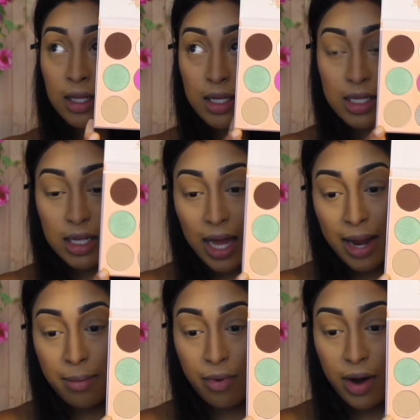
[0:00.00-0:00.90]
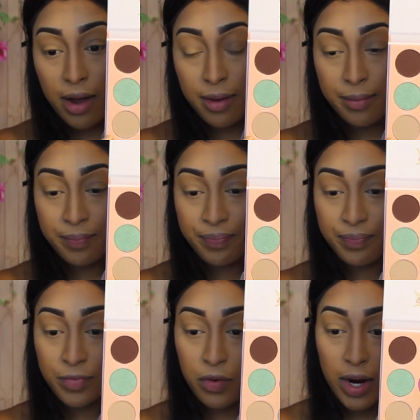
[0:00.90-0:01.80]
this light brown
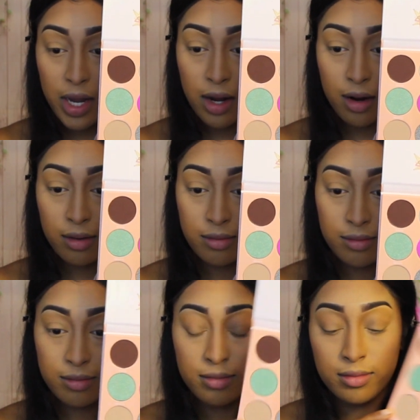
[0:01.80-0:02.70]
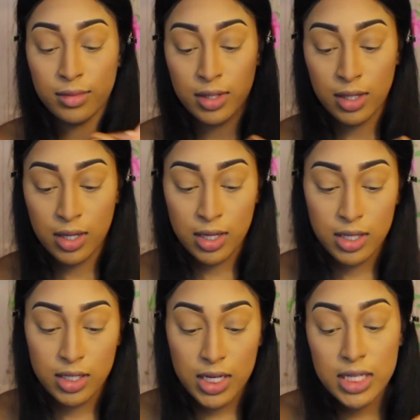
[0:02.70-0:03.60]
right here.
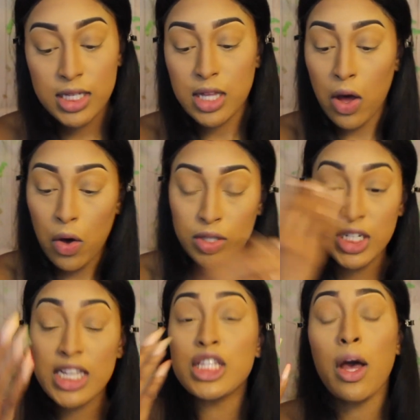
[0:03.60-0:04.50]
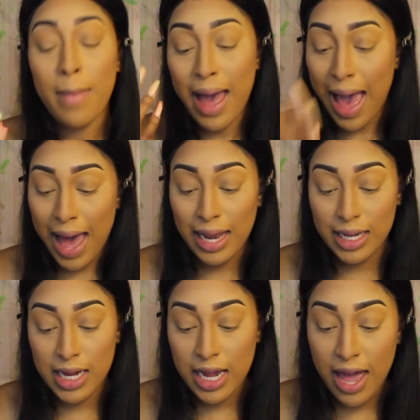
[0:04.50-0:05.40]
Just so my
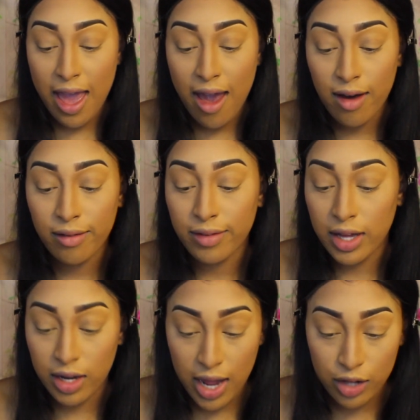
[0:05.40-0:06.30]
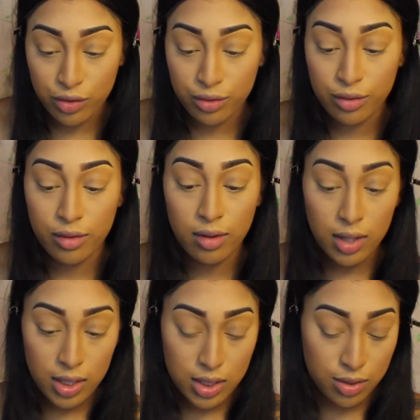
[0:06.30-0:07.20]
eyelid can have a natural
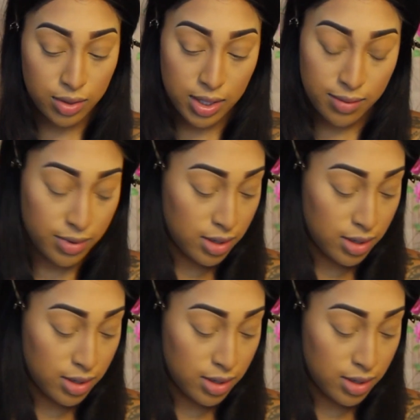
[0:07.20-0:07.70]
look to it.